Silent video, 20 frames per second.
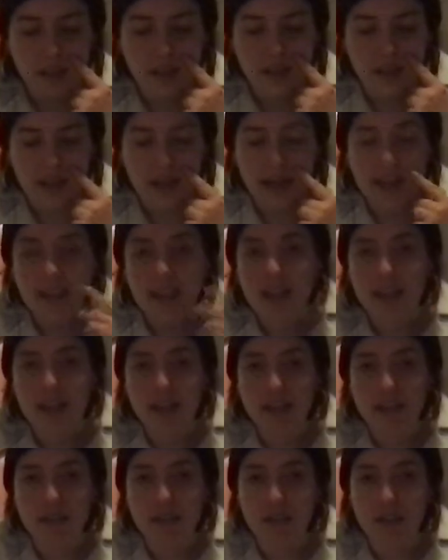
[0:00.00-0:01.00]
At the end
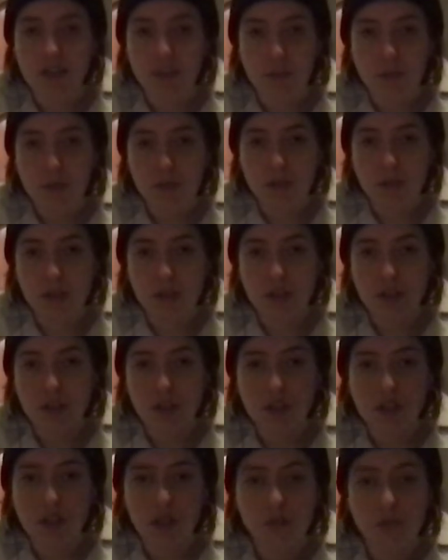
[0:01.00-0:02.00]
of each episode, they
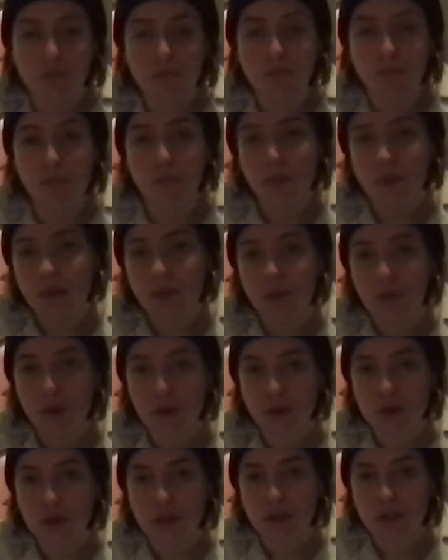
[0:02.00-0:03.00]
read
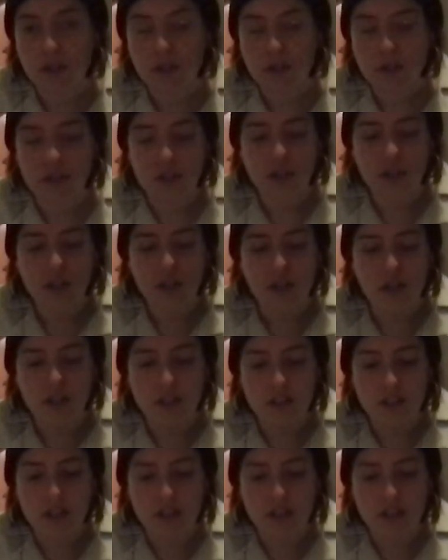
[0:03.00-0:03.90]
poetry to each other,